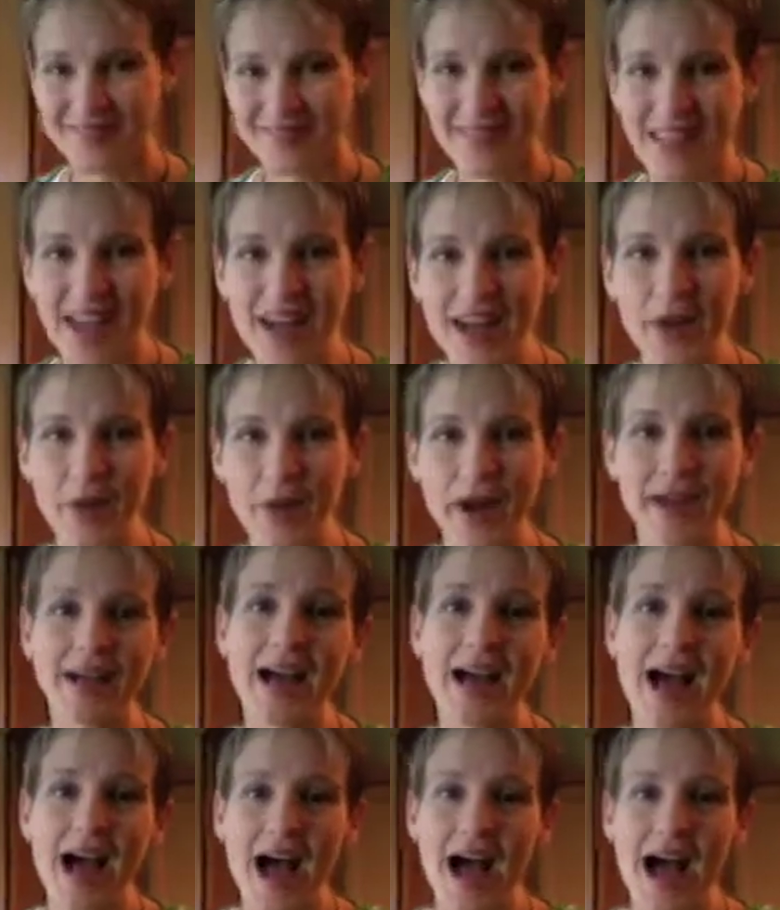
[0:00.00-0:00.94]

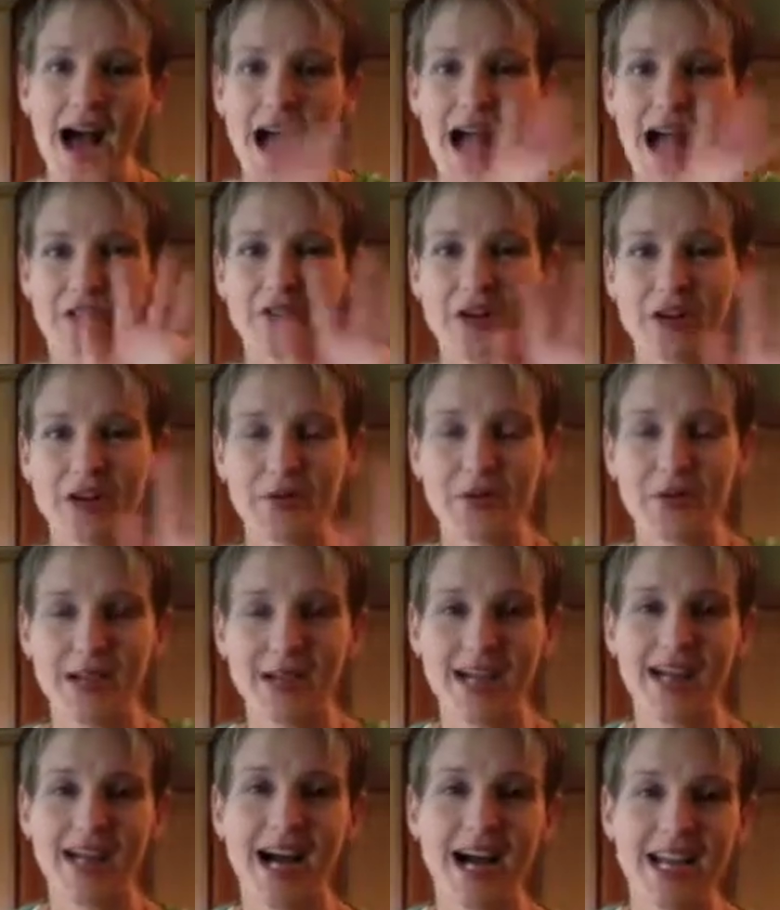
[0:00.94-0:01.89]
Anyway, Have a great
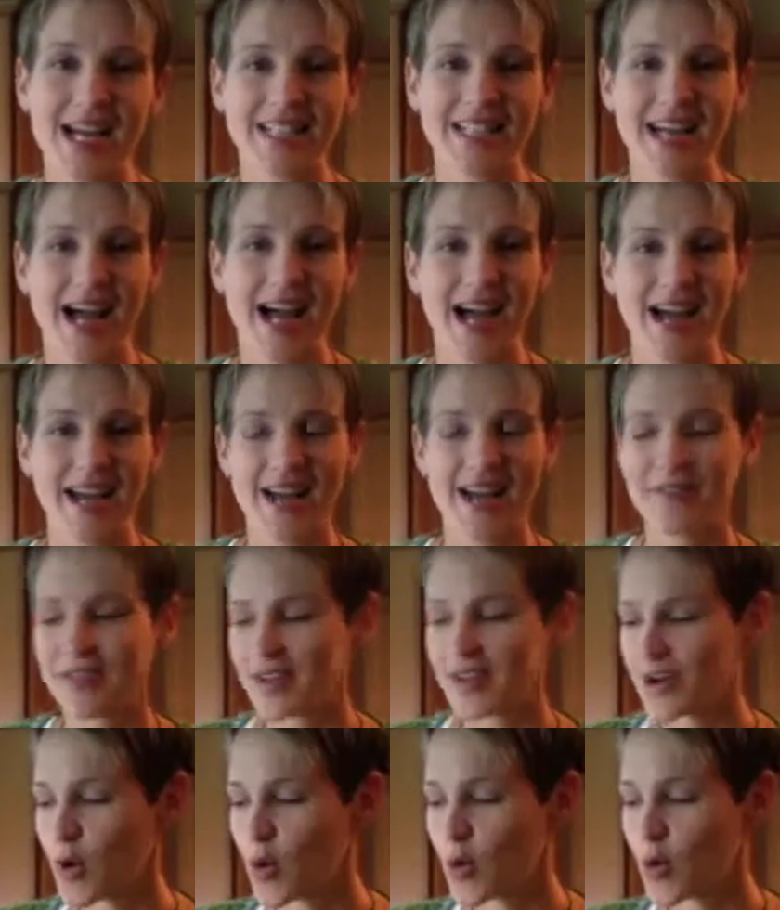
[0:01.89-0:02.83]
weekend, guys. I have
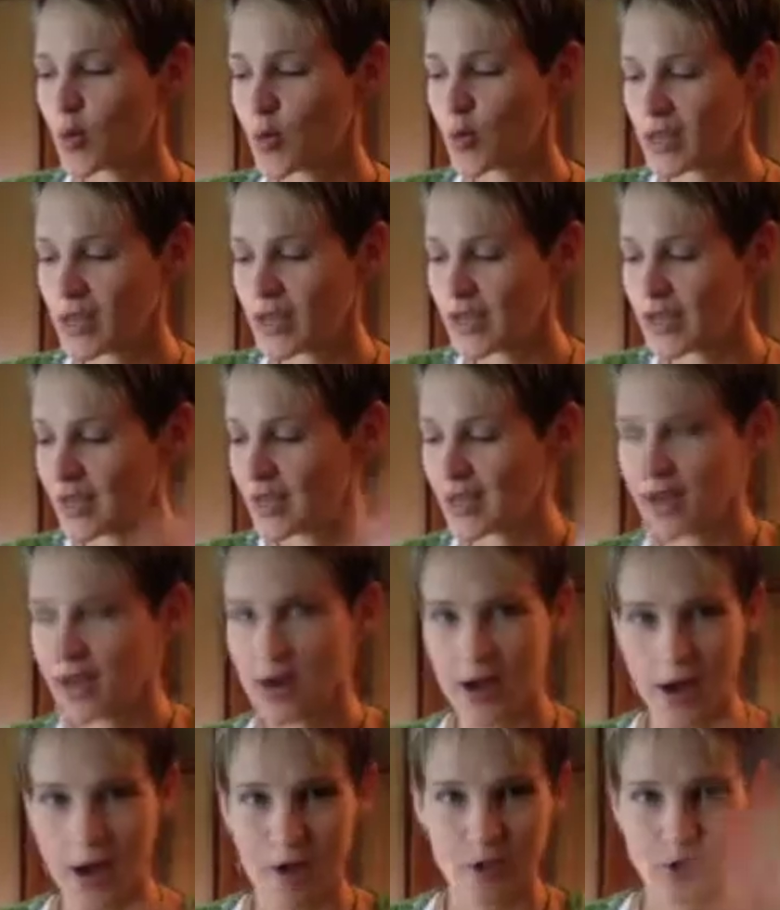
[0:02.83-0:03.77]
a
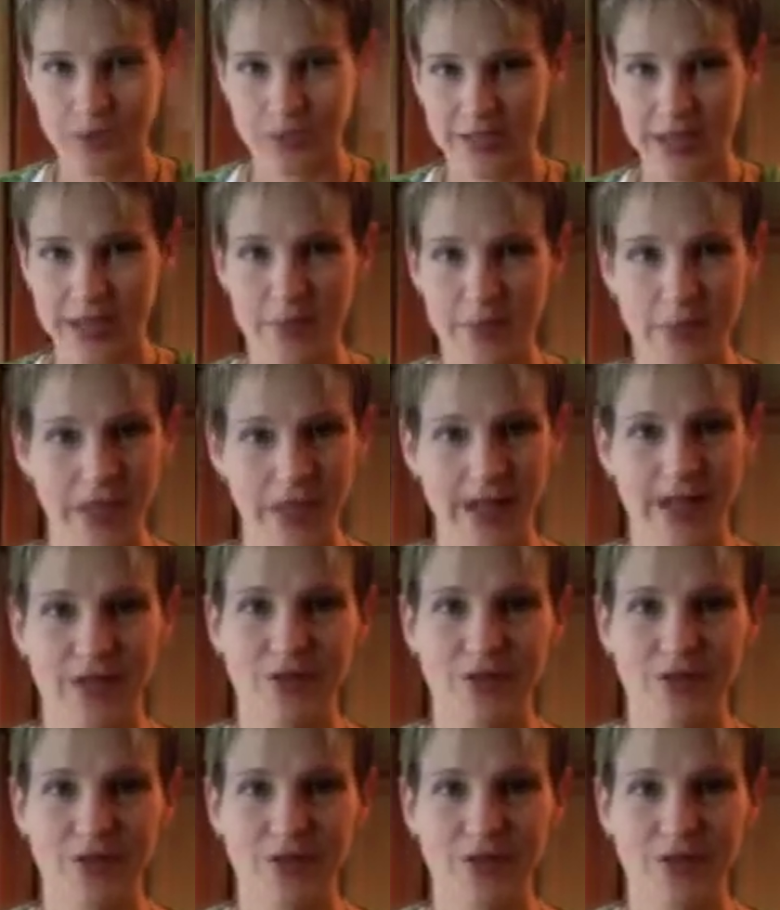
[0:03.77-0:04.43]
whole day planned of